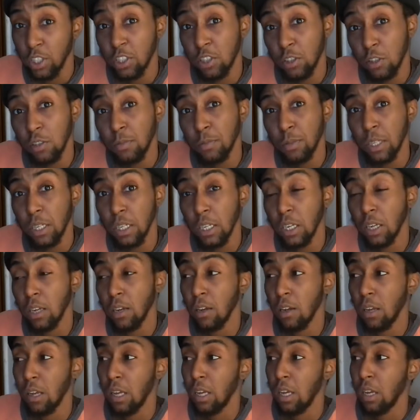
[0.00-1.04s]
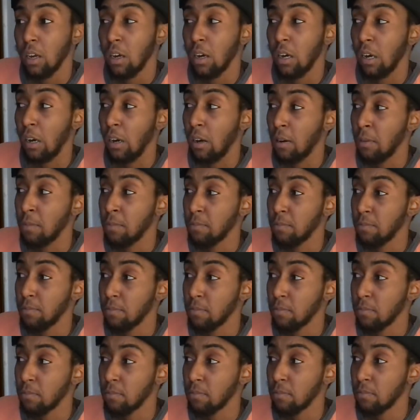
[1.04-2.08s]
should be. Um,
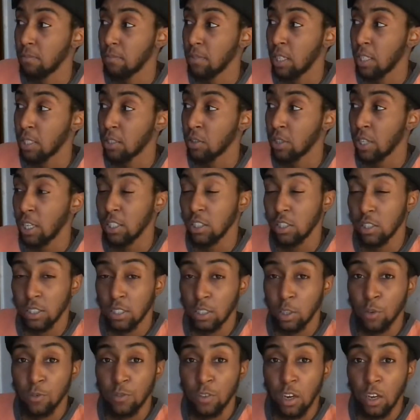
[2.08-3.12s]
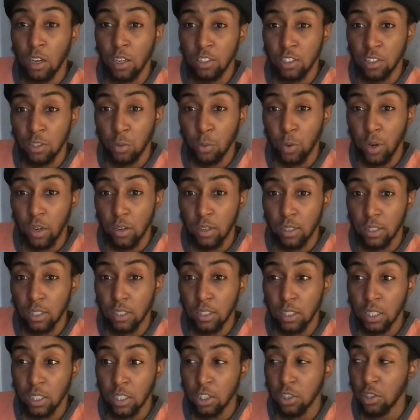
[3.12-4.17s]
and so that's just self-knowledge and awareness that
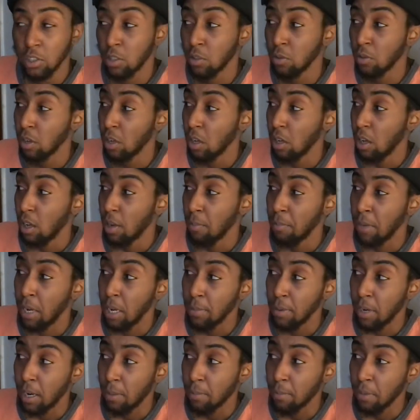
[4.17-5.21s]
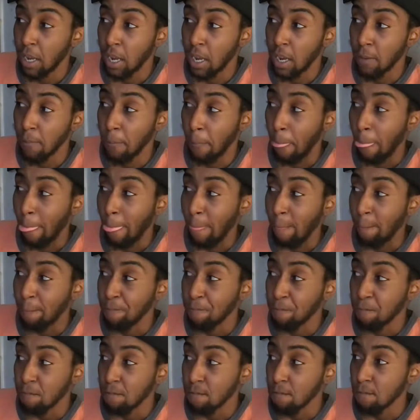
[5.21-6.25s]
says, you know, maybe I'm not
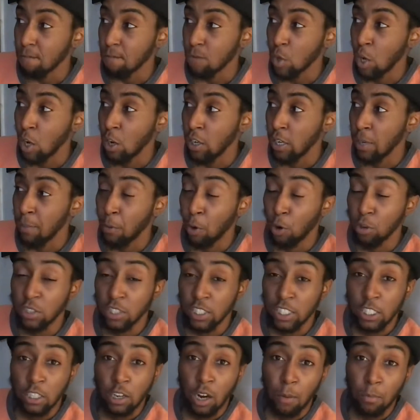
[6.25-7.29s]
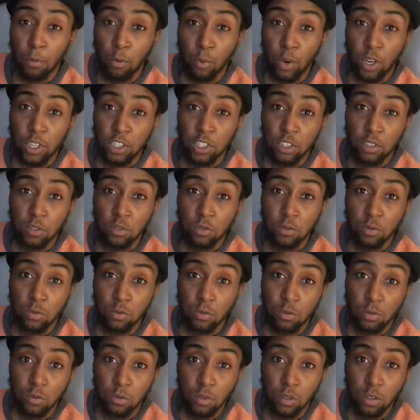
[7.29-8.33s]
an emergency operational
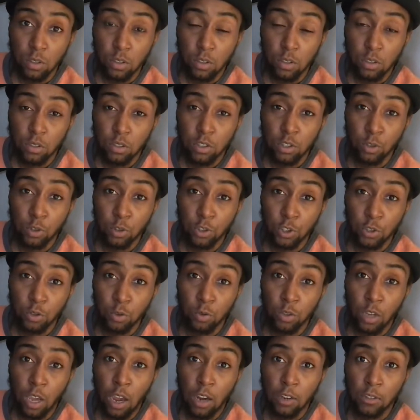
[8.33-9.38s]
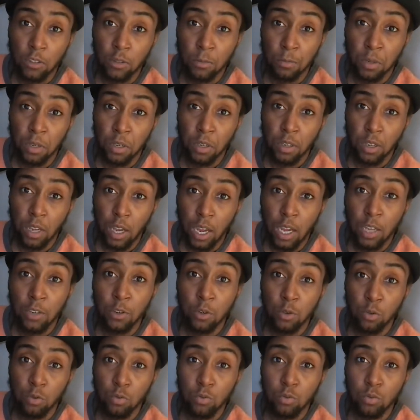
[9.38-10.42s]
surgical doctor, but I
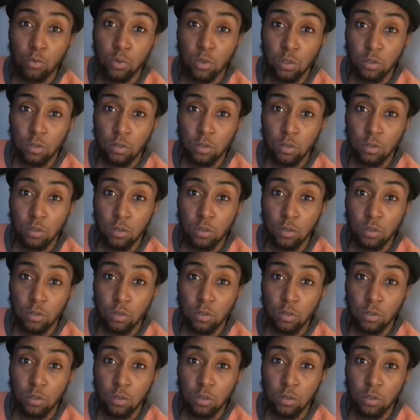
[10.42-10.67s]
do